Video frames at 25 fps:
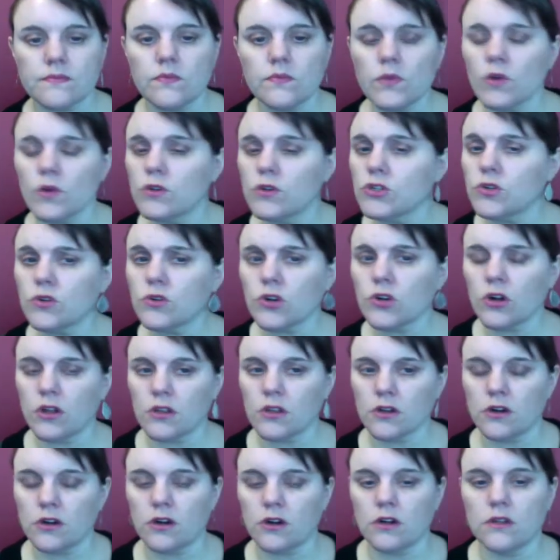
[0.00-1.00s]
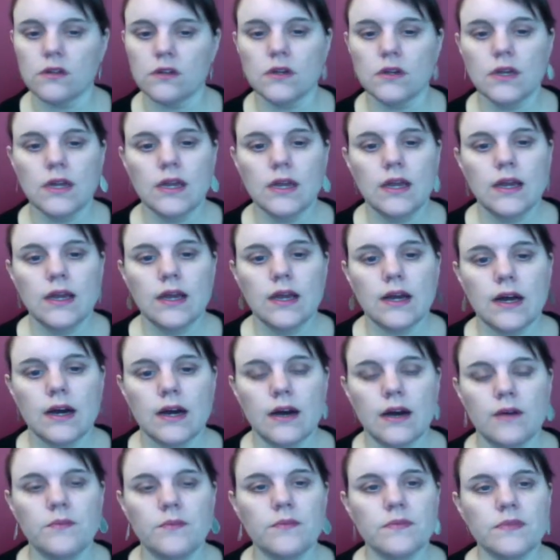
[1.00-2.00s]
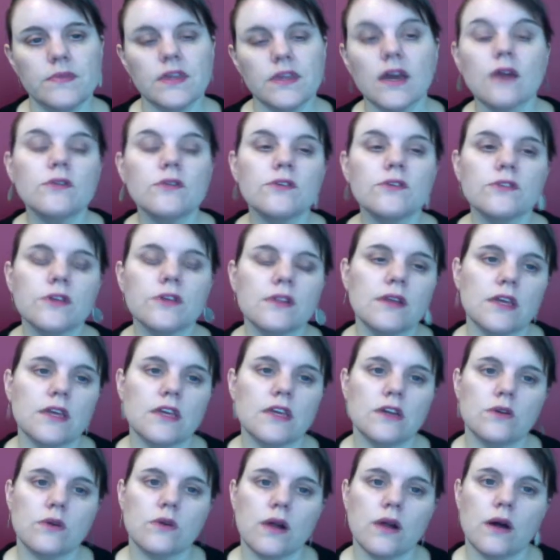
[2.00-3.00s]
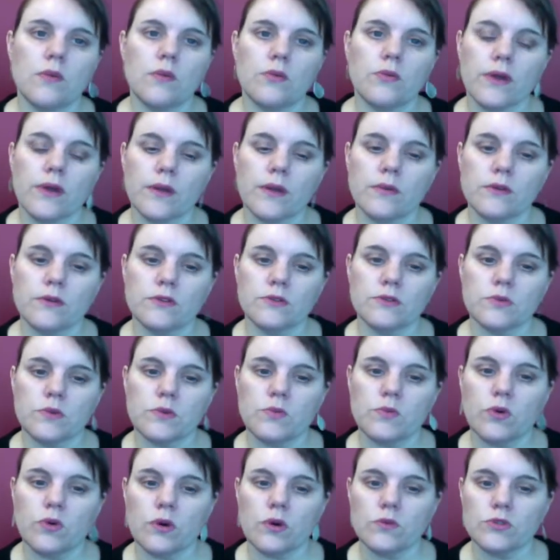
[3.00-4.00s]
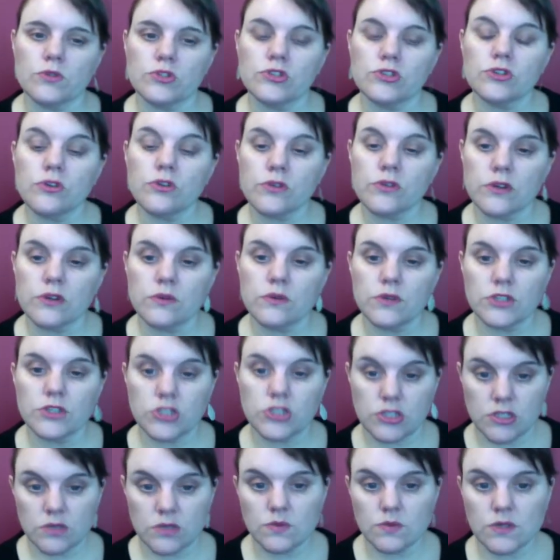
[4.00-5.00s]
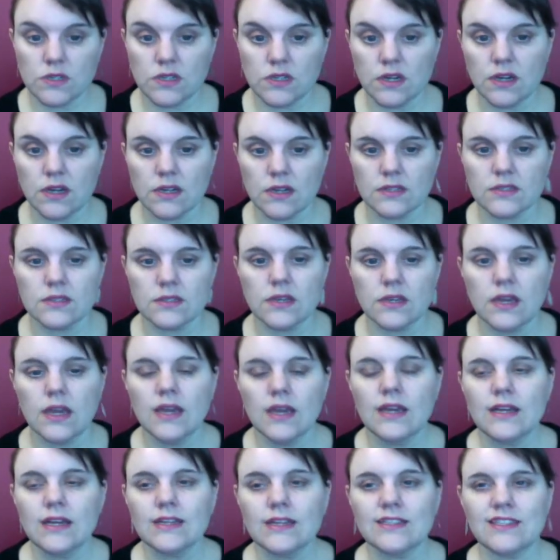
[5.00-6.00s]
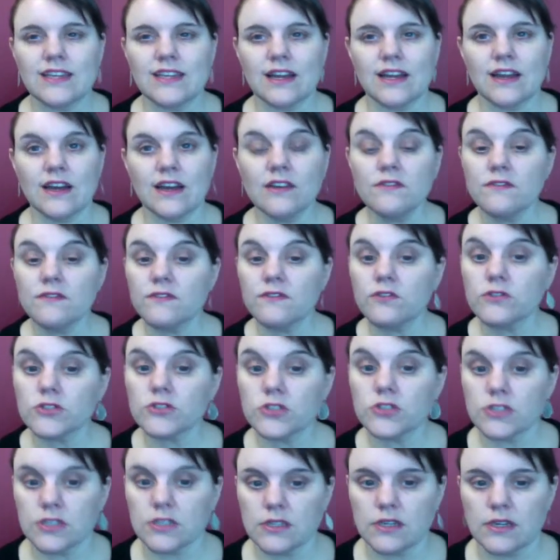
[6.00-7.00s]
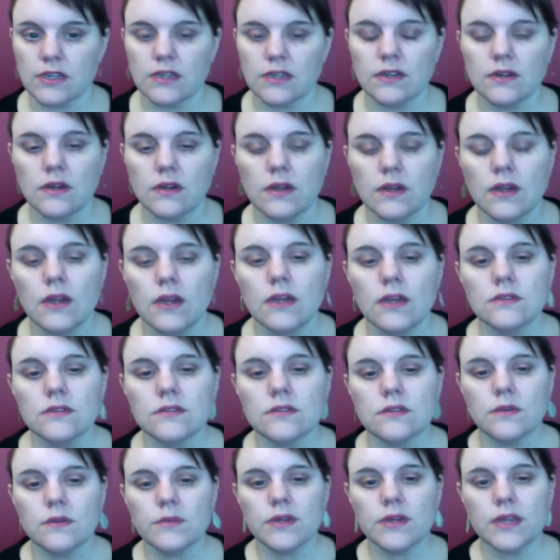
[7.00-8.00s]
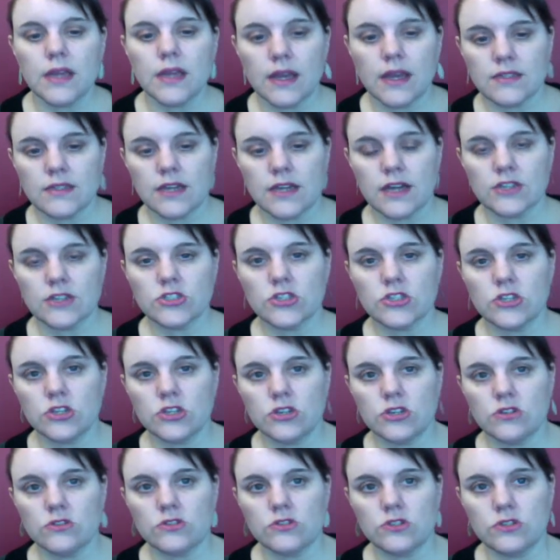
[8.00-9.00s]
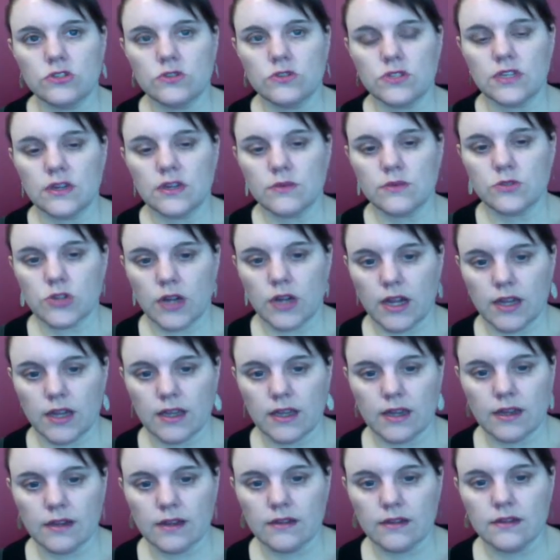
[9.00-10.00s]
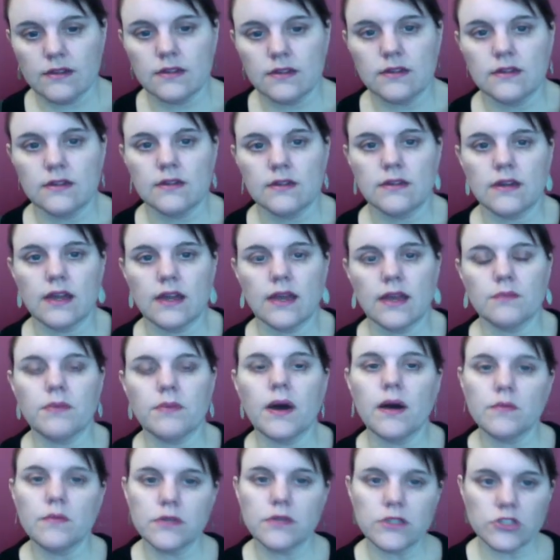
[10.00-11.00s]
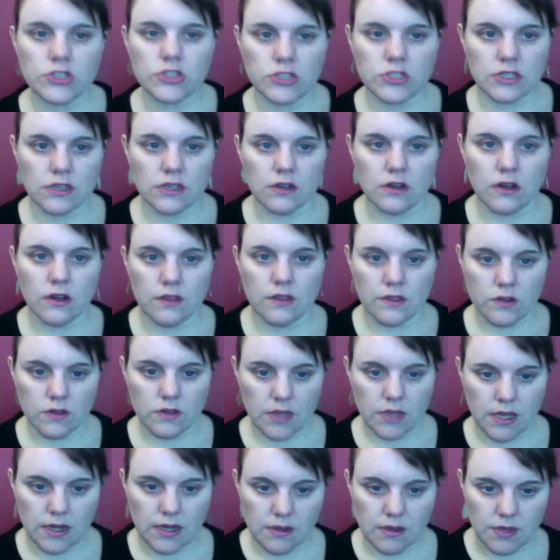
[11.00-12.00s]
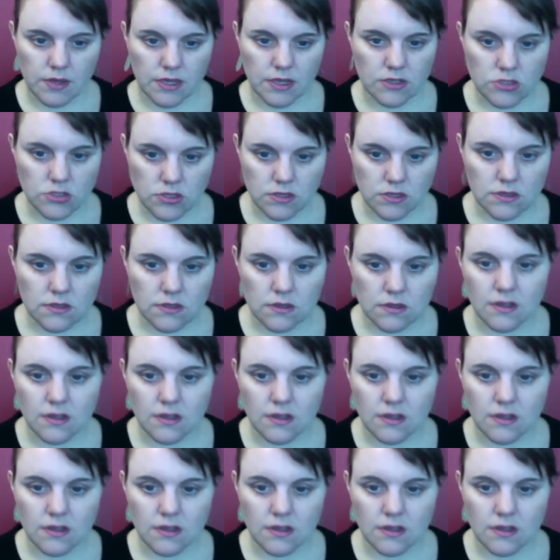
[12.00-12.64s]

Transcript: Or don't crawl at all. The other thing that URL parameters report will show you, which this one does, is that unfortunately somebody has actually used UTM tracking and published it on their landing pages,